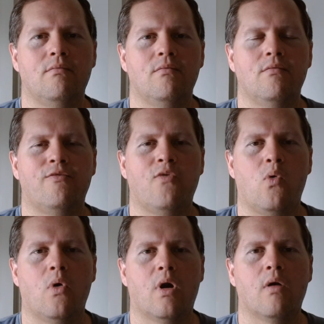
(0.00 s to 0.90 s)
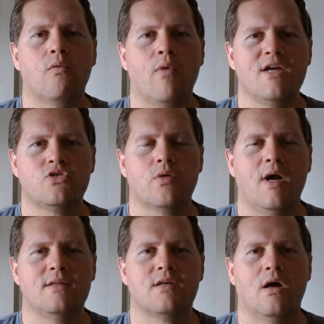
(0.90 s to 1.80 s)
for
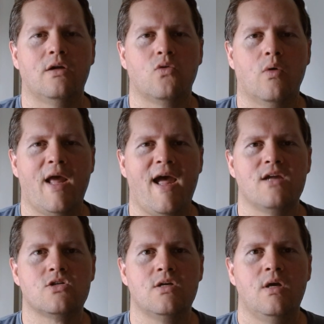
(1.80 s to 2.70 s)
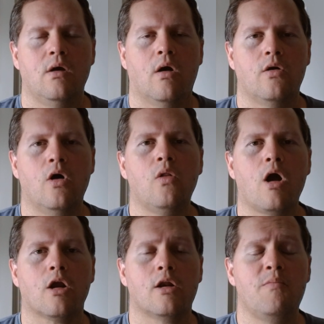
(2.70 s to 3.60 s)
restaurants on DoorDash are no
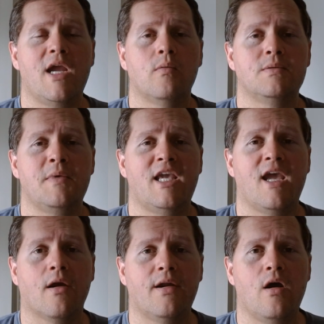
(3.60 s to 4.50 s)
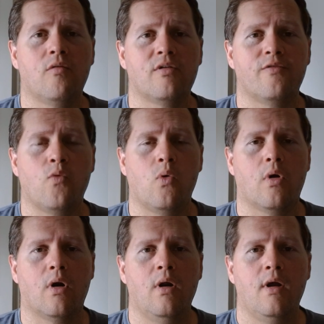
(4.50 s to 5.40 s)
longer going to be able to be carried over
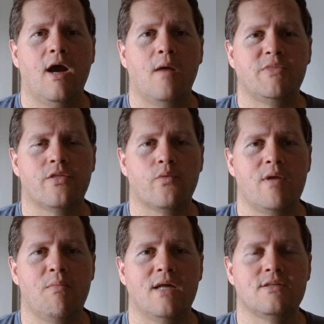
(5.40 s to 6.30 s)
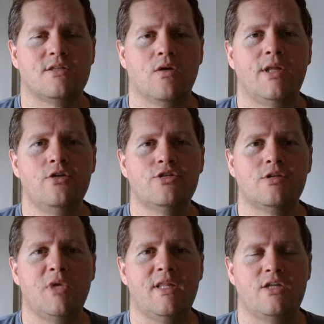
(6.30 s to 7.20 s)
for up to 3 months. So it used
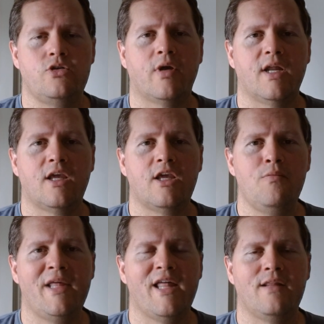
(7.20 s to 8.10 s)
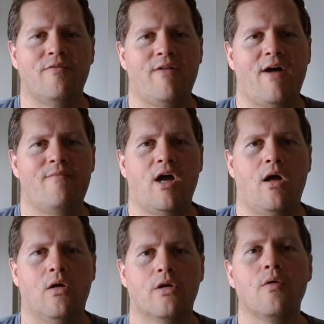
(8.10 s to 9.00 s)
to be that you could accumulate the
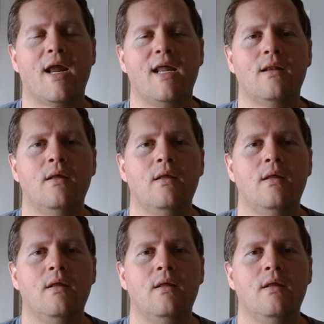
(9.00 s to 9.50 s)
$5 credit